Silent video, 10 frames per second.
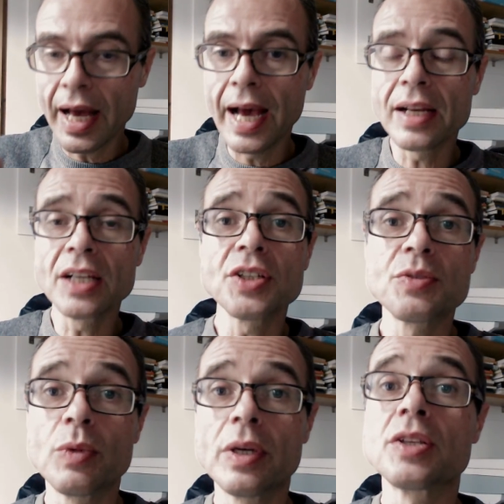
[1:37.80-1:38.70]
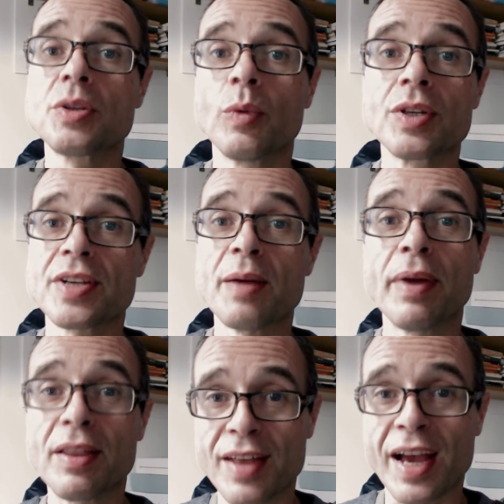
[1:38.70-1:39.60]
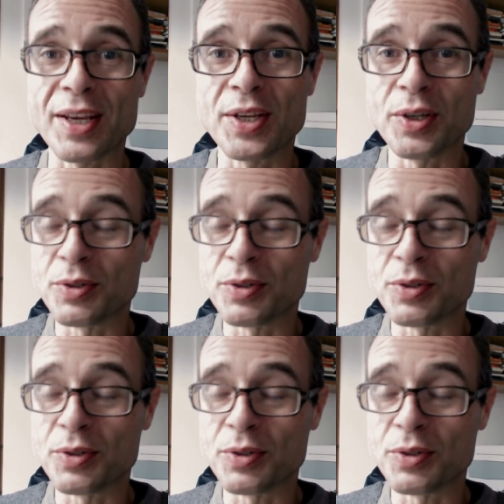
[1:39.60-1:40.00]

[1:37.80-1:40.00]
And I just literally want to say a big thank you